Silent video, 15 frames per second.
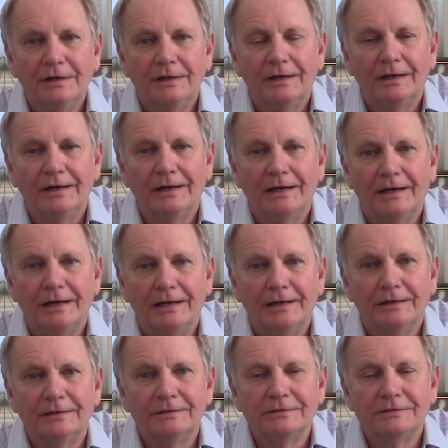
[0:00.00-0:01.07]

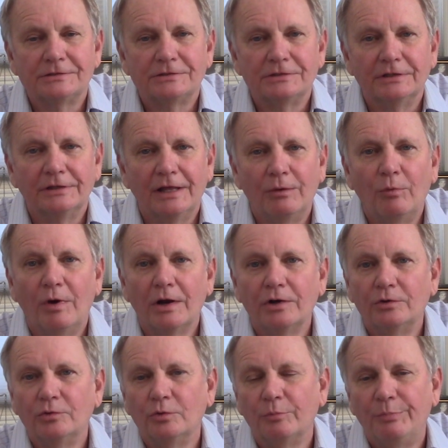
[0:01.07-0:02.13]
Uh, and they
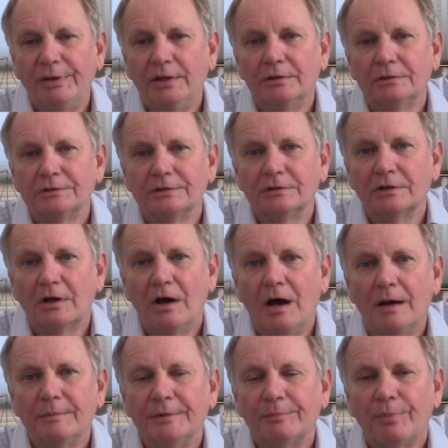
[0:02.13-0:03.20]
wanted to appeal to the
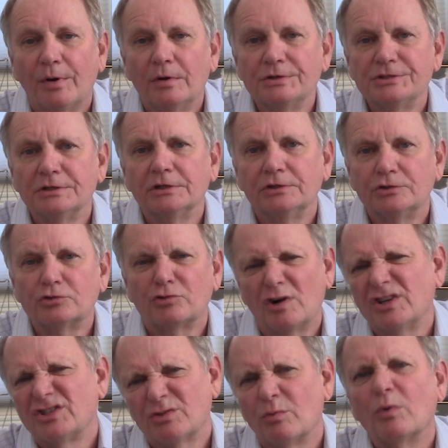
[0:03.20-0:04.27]
common person, and
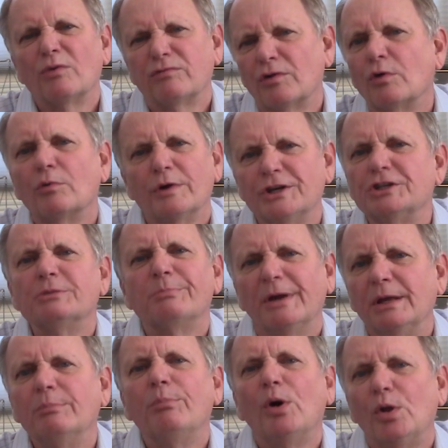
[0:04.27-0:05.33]
trusts were for rich
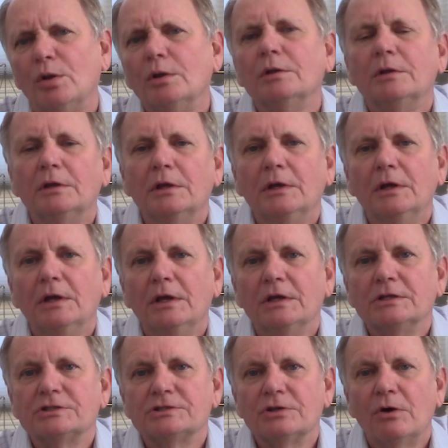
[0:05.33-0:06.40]
people.
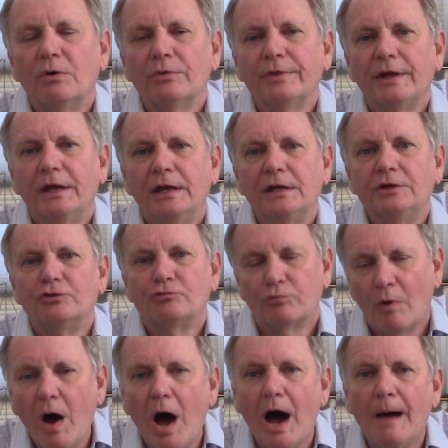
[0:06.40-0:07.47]
So they
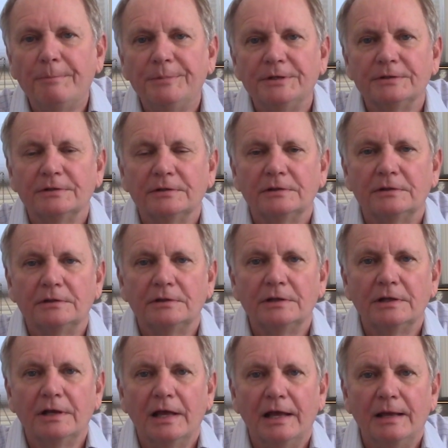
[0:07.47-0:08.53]
dropped
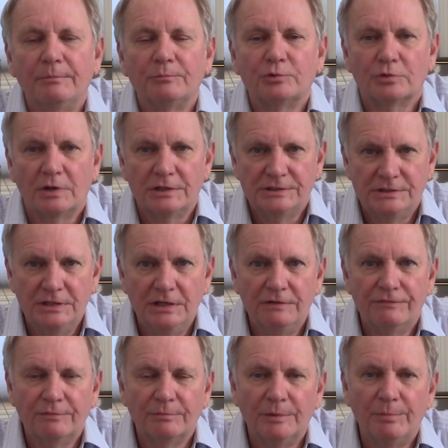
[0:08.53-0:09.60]
the name
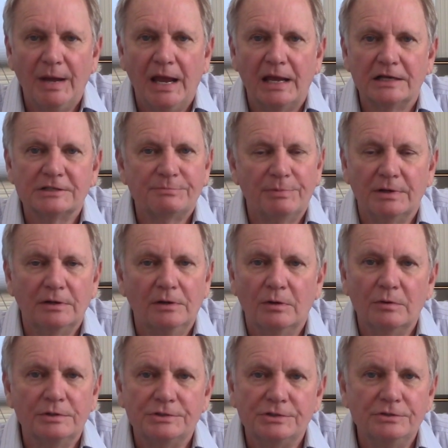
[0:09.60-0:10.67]
trustee from the banks, but it
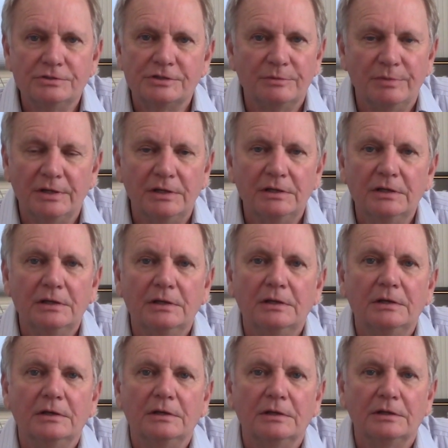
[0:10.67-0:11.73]
always used to be
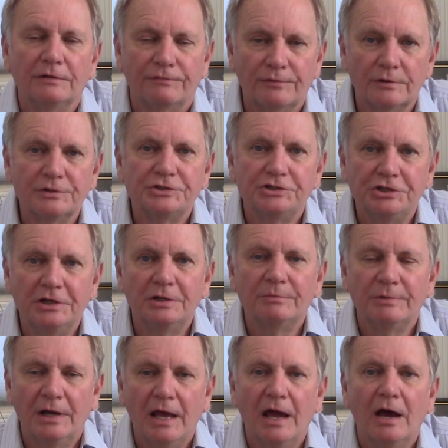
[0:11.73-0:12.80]
the First
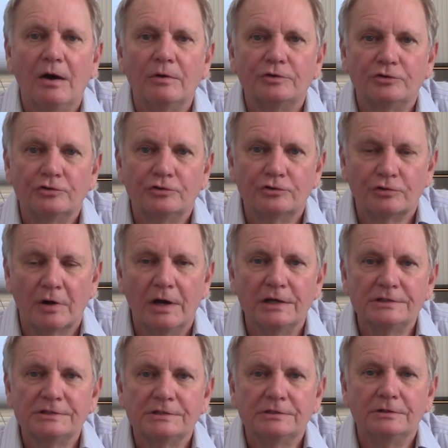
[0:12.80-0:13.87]
Cheatham and Howe
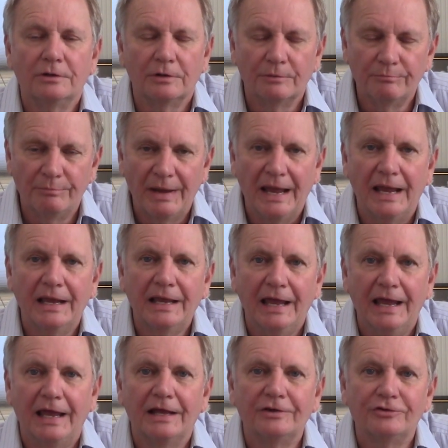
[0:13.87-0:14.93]
Trust, or Bank
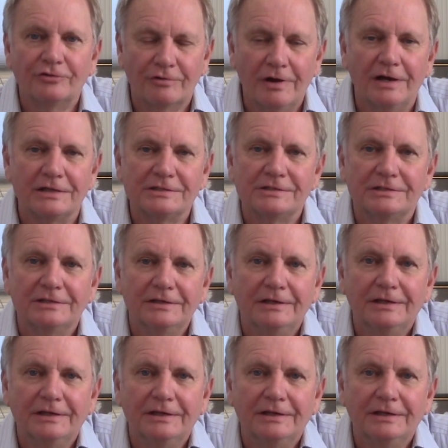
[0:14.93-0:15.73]
and Trust.